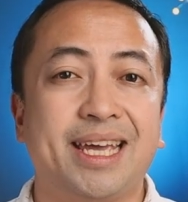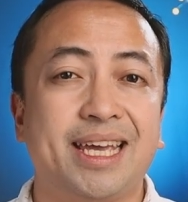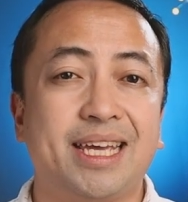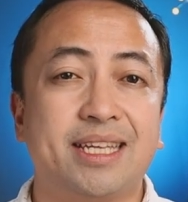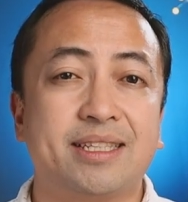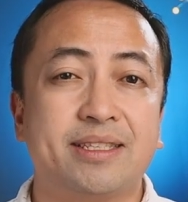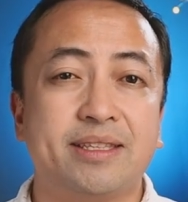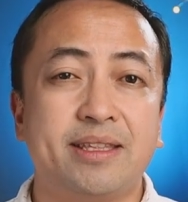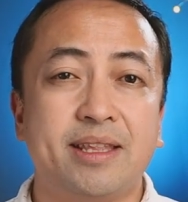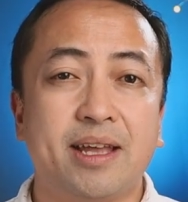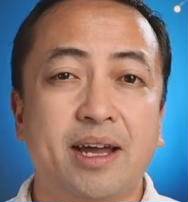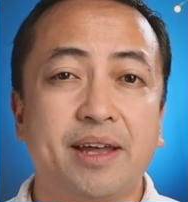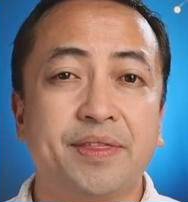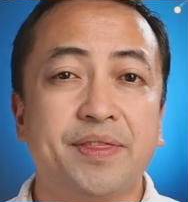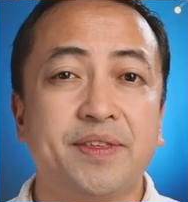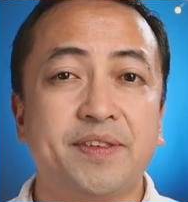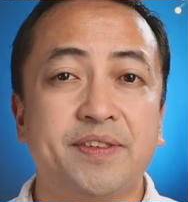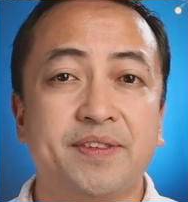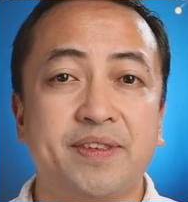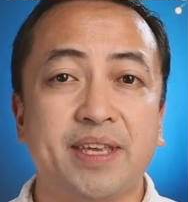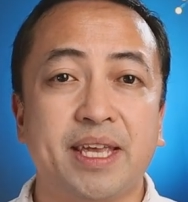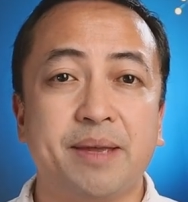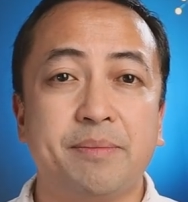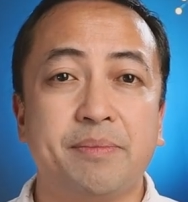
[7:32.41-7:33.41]
It's not the
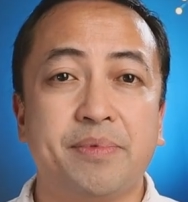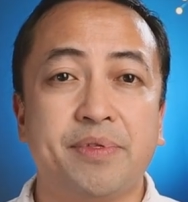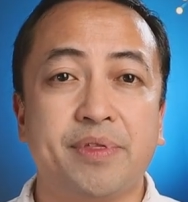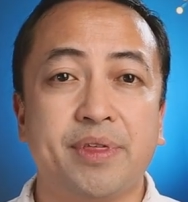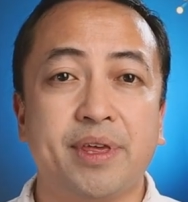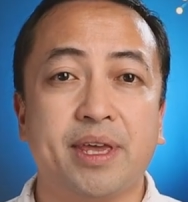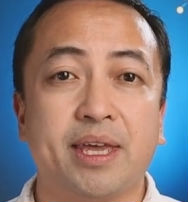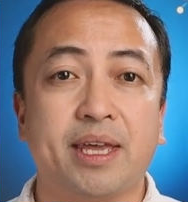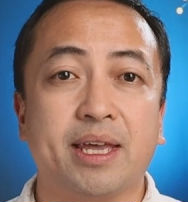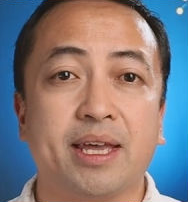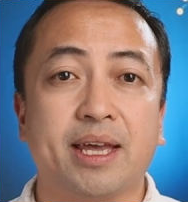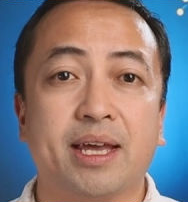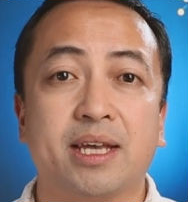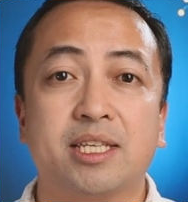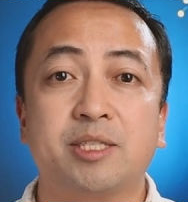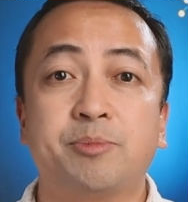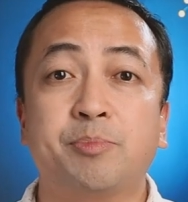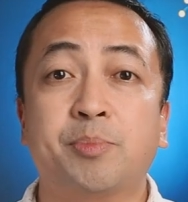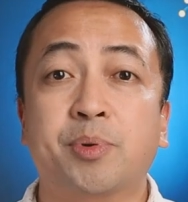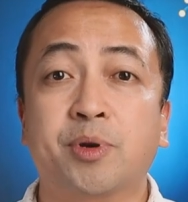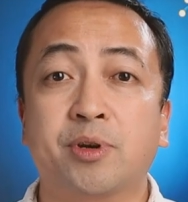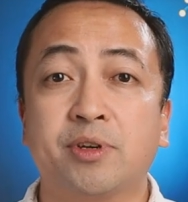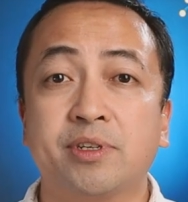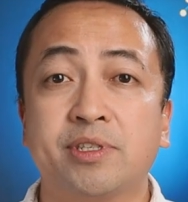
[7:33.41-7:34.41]
same thing as
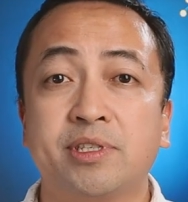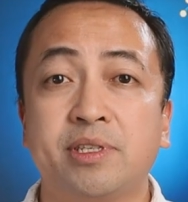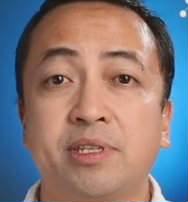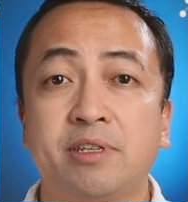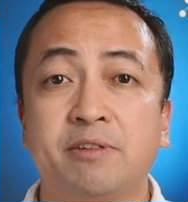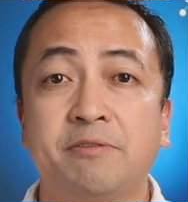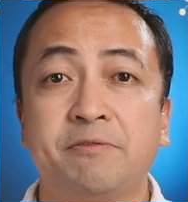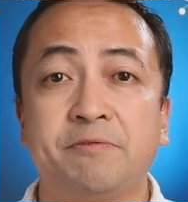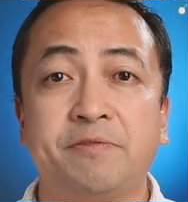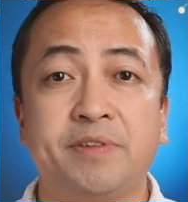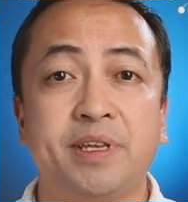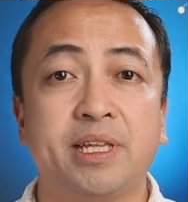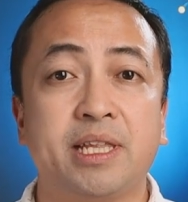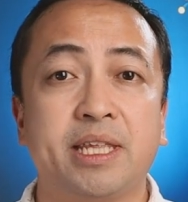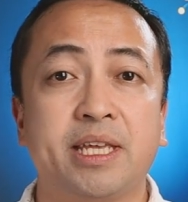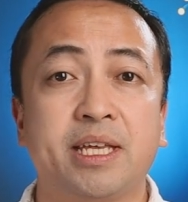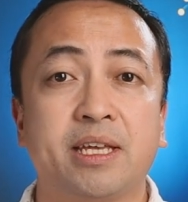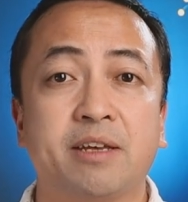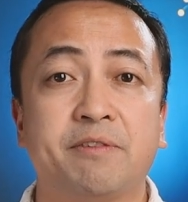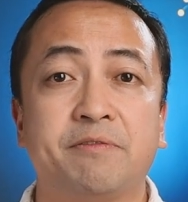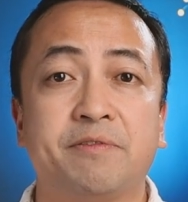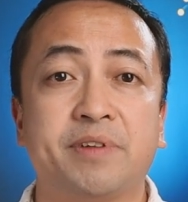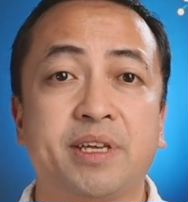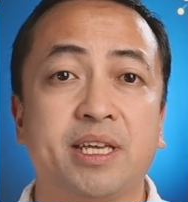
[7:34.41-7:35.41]
personal
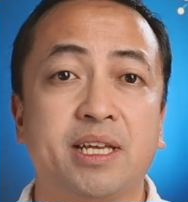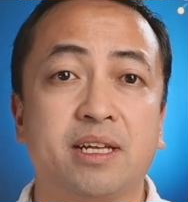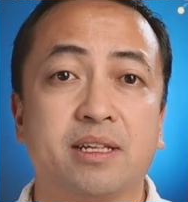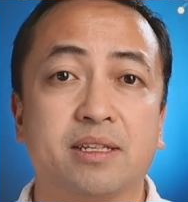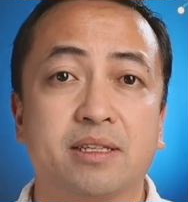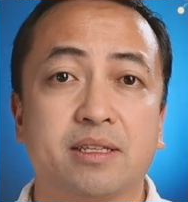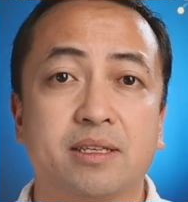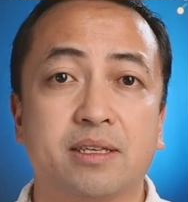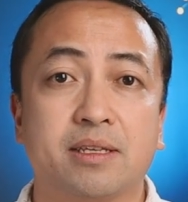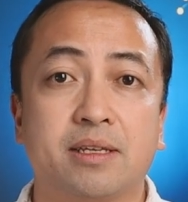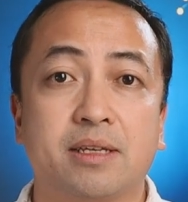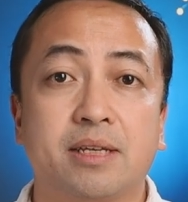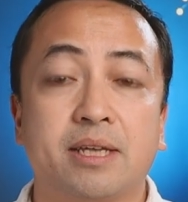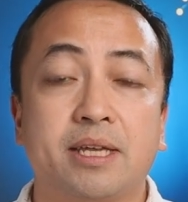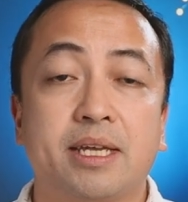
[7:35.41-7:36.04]
feeling of guilt.